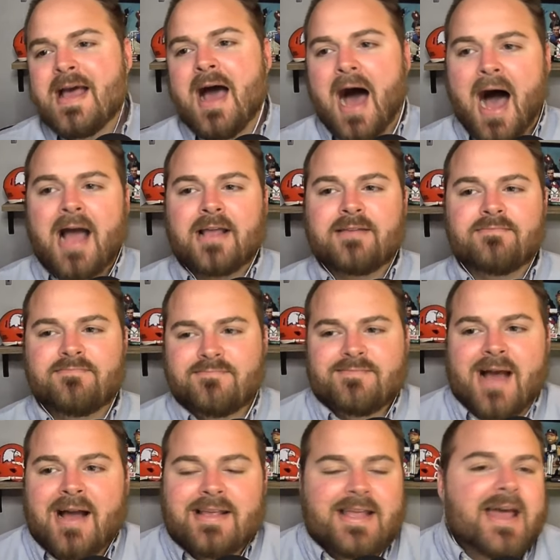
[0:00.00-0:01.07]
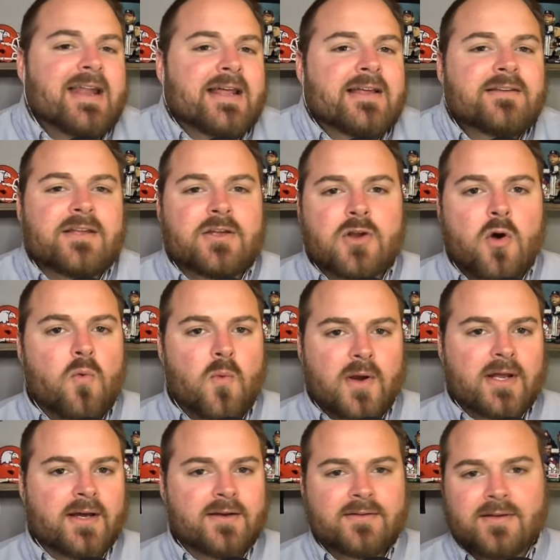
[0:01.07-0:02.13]
I I get it. You don't want
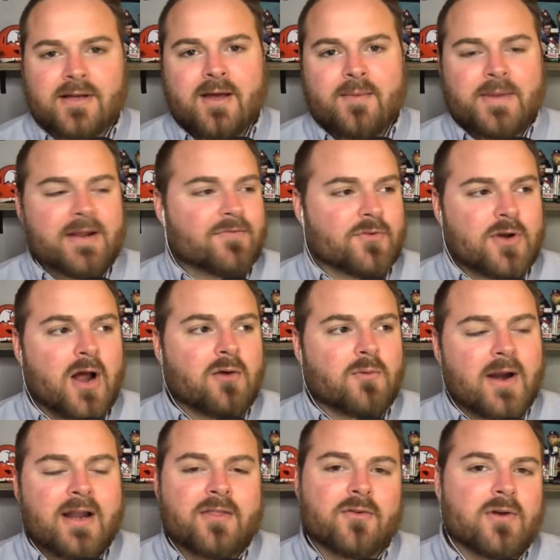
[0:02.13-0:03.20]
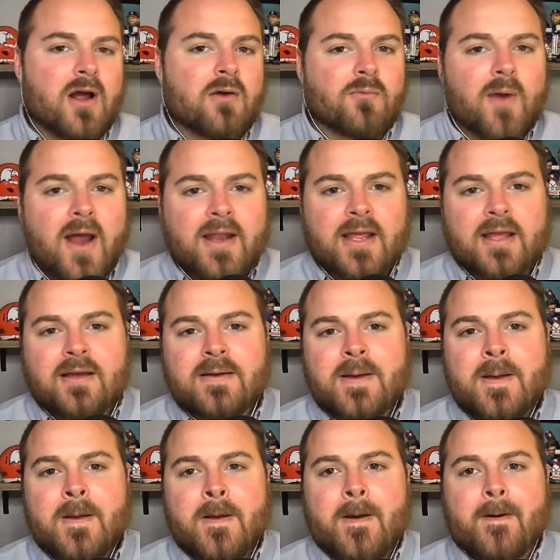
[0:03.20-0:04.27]
to, I mean, if they're not ready, they're not ready,
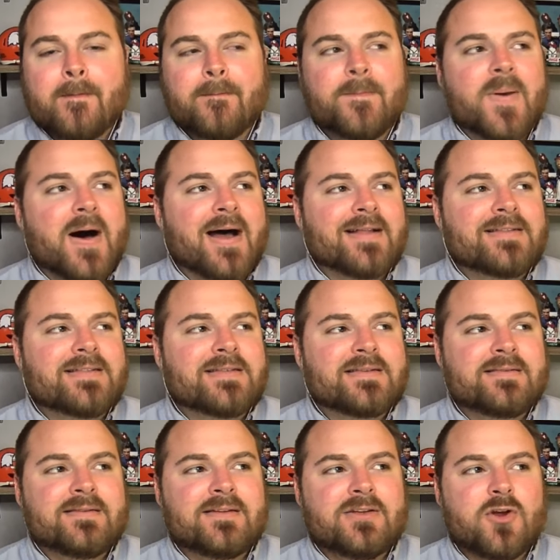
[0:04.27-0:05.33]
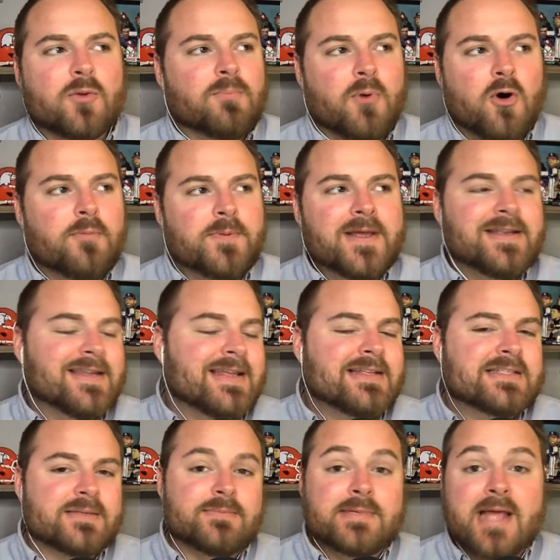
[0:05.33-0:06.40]
but your bullpen needs
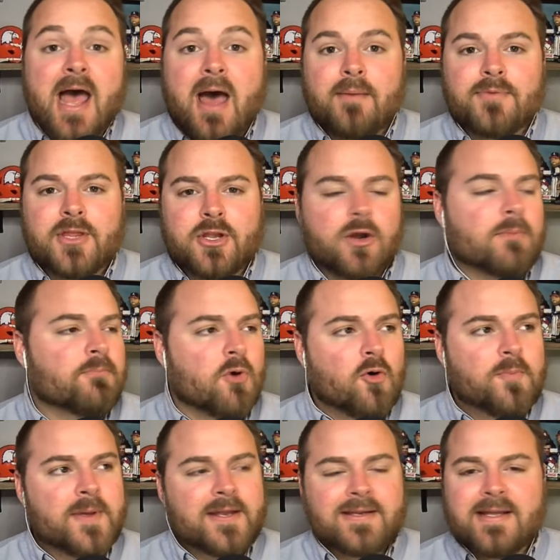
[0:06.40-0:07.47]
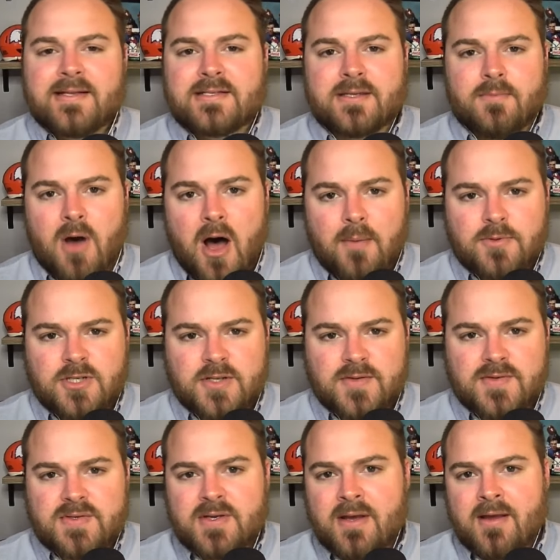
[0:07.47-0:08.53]
some depth and your bullpen needs some
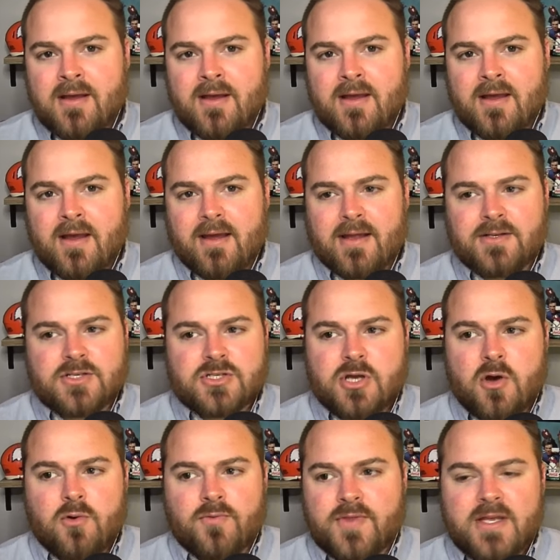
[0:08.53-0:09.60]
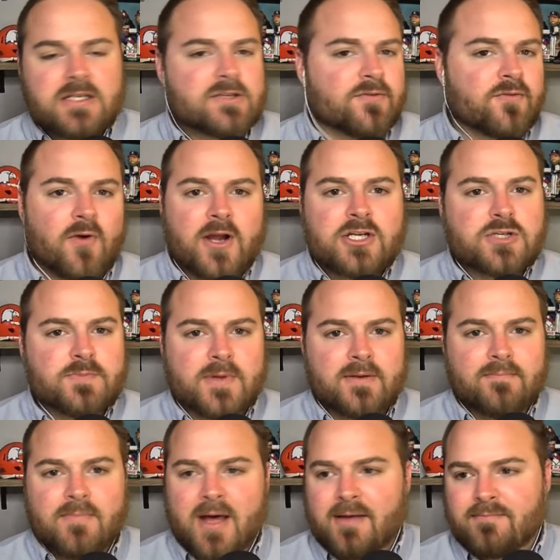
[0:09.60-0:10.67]
options. And so these
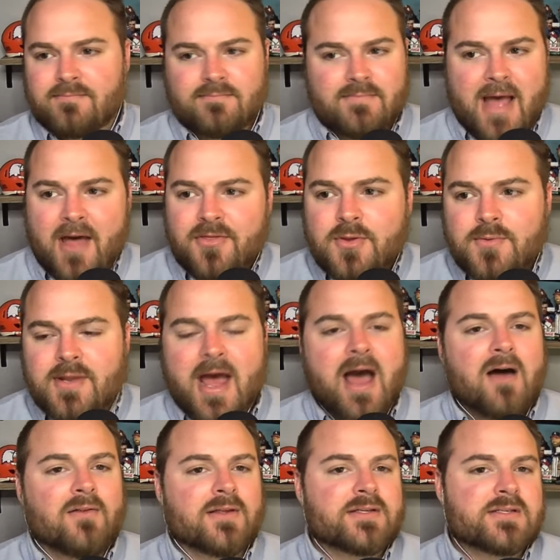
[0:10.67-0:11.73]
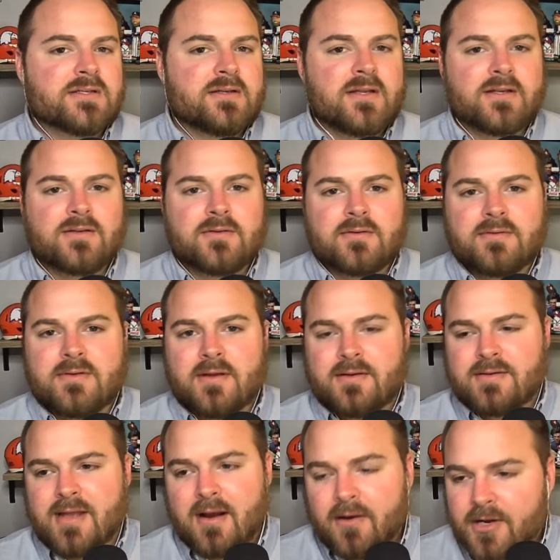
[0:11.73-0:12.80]
freshmen, Matthew Dallas and, and,
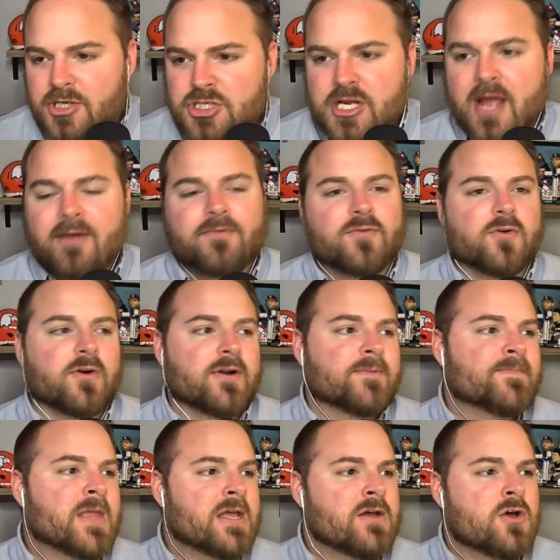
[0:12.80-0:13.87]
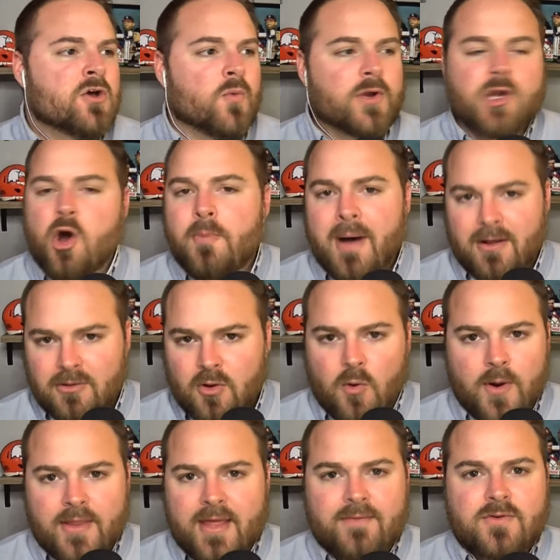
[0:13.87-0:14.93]
and Derek Schaefer and we know about
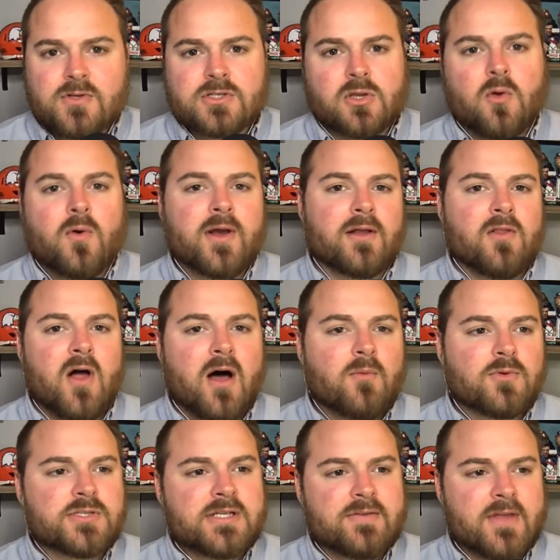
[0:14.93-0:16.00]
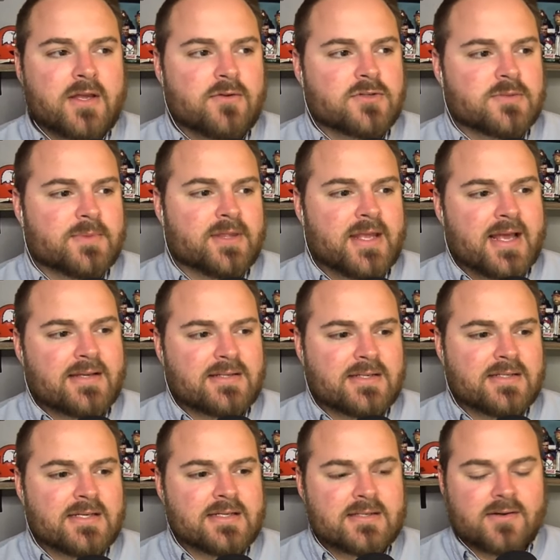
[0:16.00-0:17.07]
Loy. They've used Loy a lot. We'll see if they use him in the
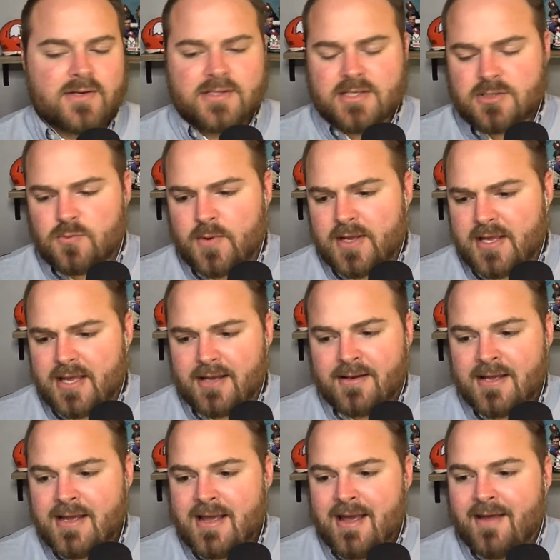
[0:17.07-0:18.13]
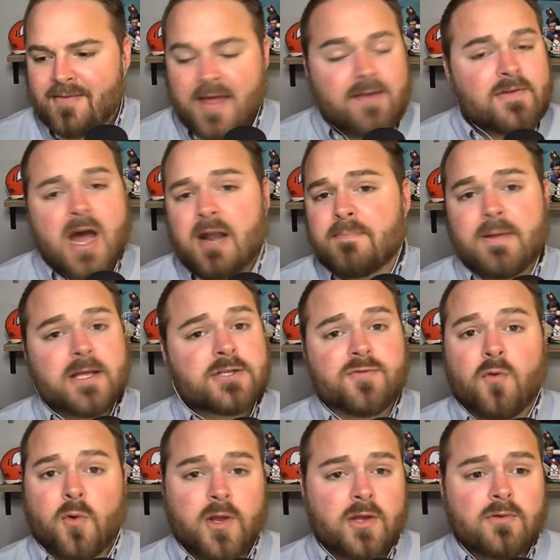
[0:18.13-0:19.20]
SEC series this weekend. They've got to pitch
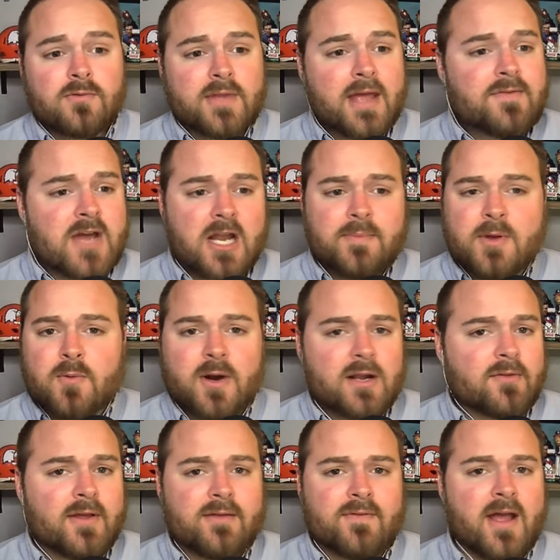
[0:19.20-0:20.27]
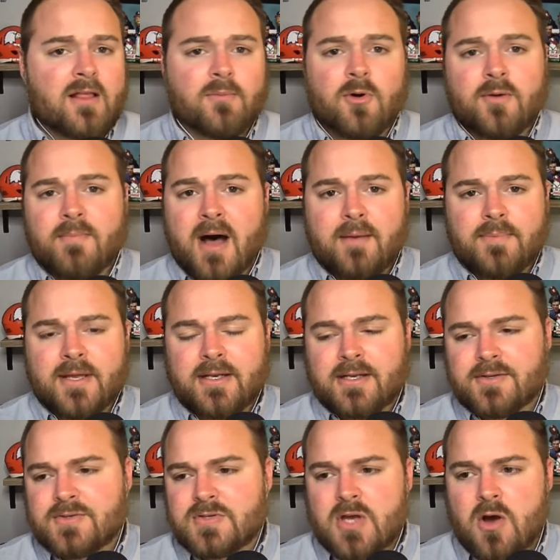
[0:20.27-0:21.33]
for you. They've got to be readily available, in my
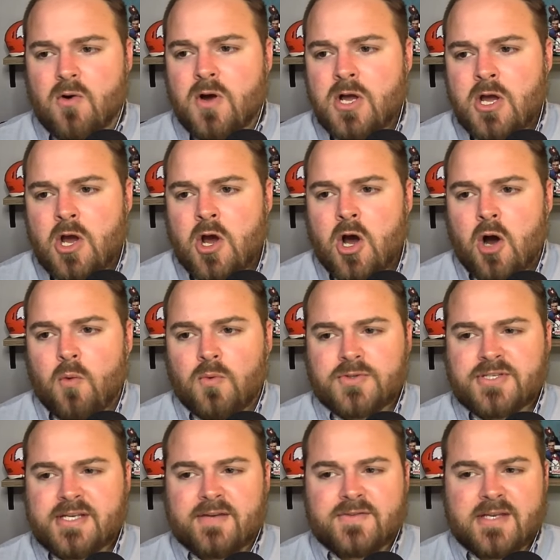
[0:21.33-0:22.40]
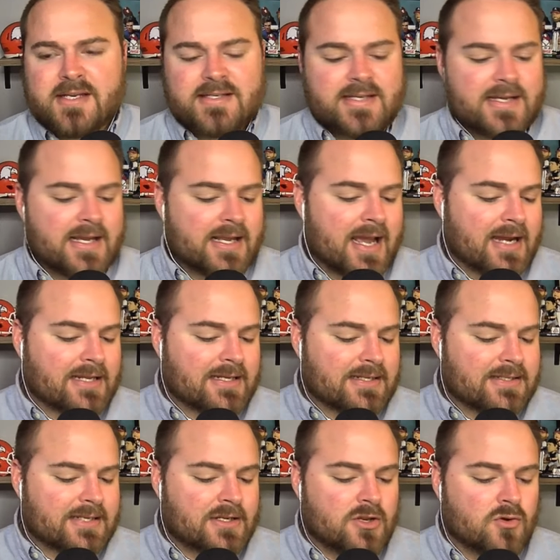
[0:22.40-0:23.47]
opinion. So uh, we'll see if Tennessee can kind of
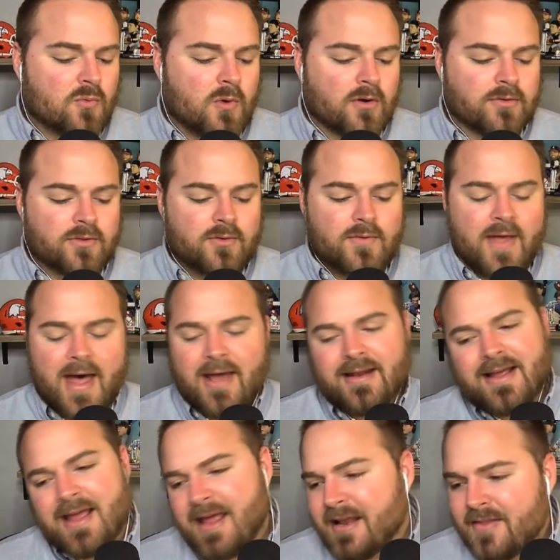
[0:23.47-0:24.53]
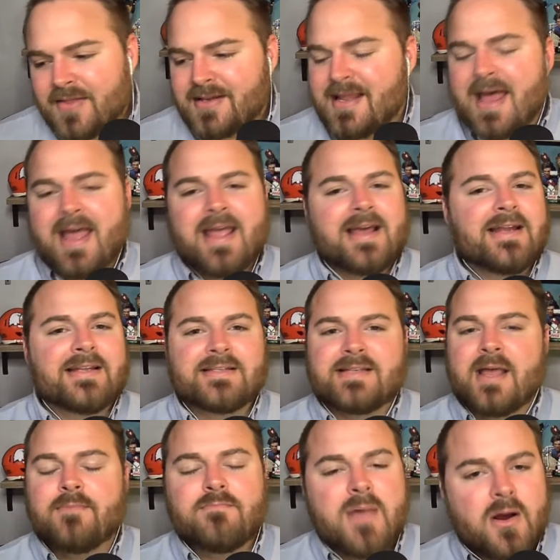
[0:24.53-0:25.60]
continue to work through that. At the end of the day, it is
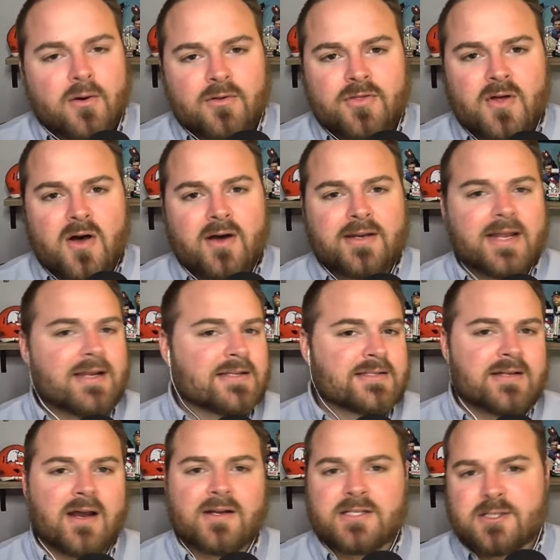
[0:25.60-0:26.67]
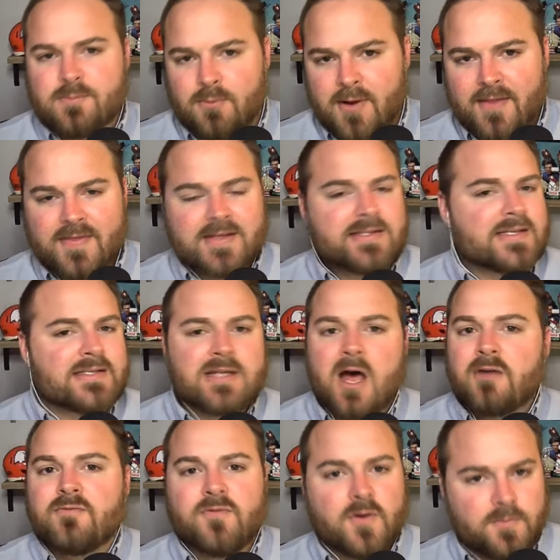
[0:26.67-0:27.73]
a marathon. It is not a sprint. This is
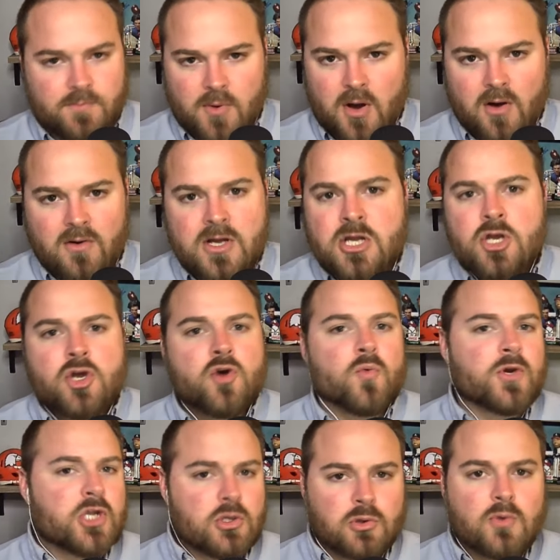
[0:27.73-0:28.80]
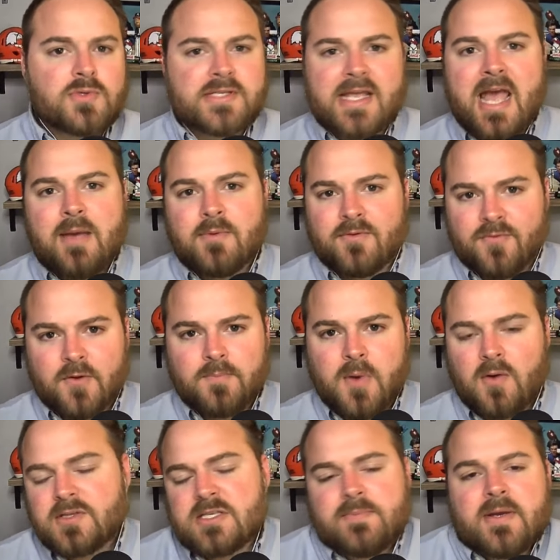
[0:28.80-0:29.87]
not football. When you lose a game in
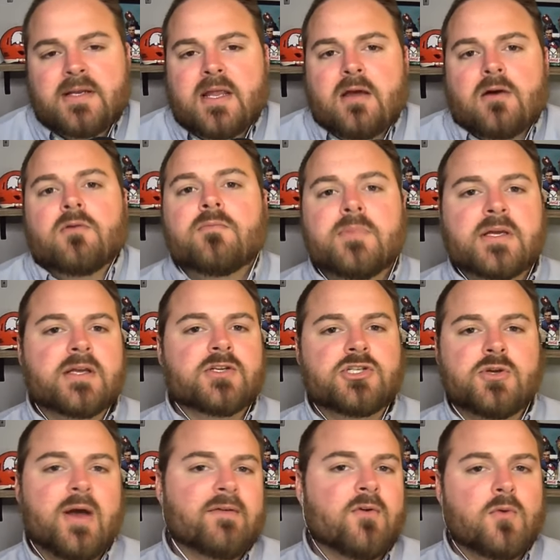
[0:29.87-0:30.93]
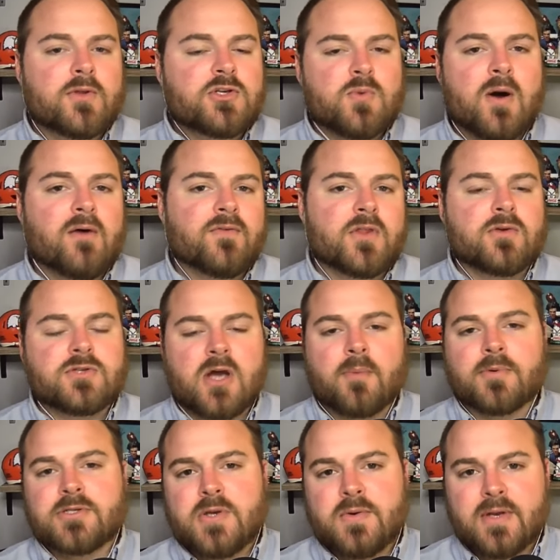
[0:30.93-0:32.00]
football, it's a big deal because you have only 12 of those
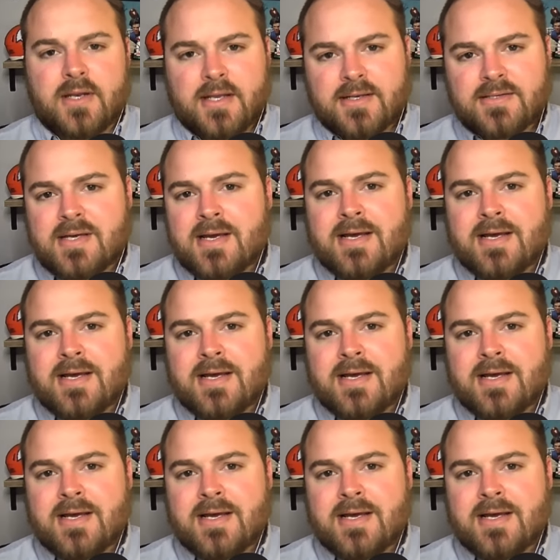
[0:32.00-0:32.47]
opportunities.